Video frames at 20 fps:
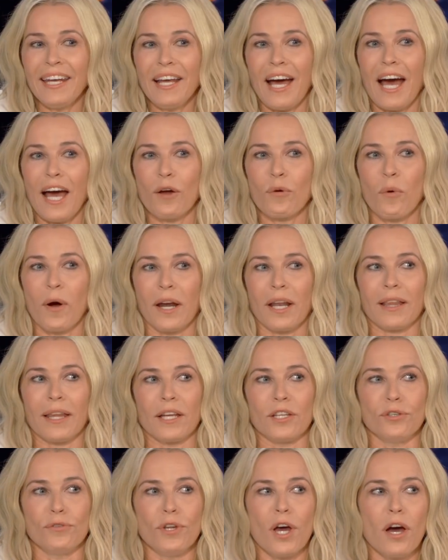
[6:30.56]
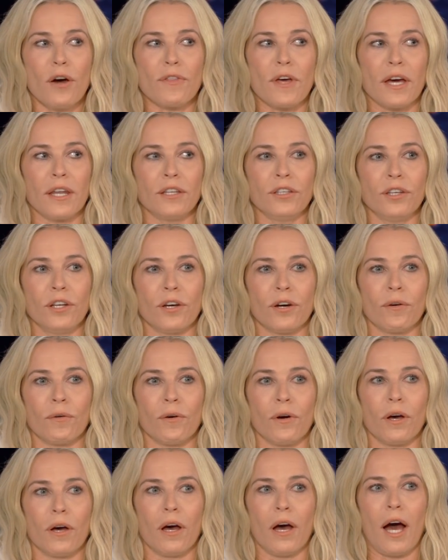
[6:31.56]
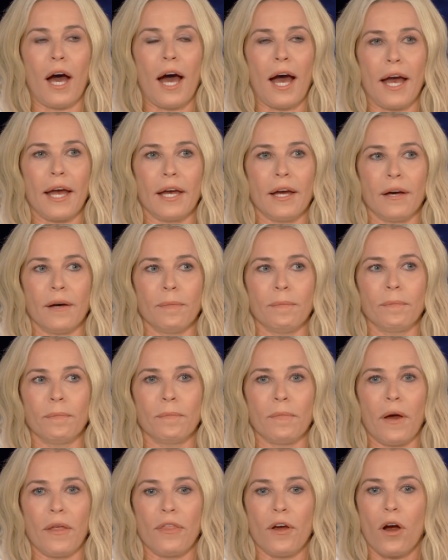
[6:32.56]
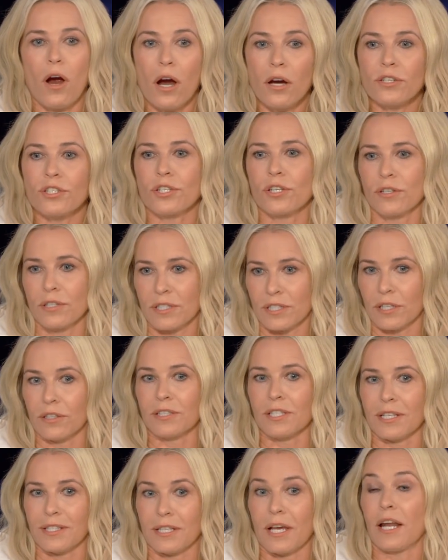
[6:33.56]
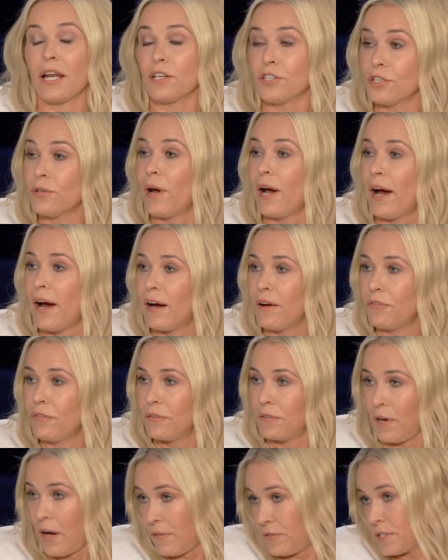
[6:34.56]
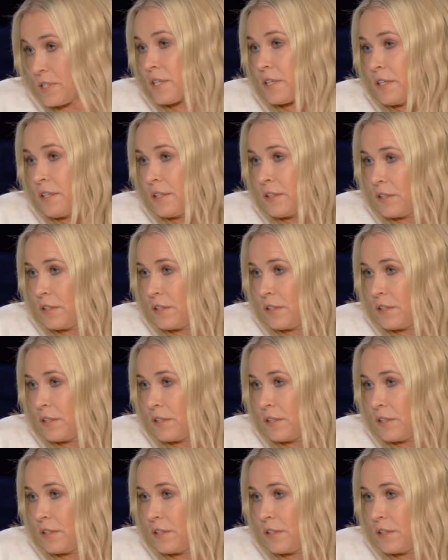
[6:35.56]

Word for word: And yeah. I want to let you know that, you know, I, um, there are certain skill sets that I do have, obviously.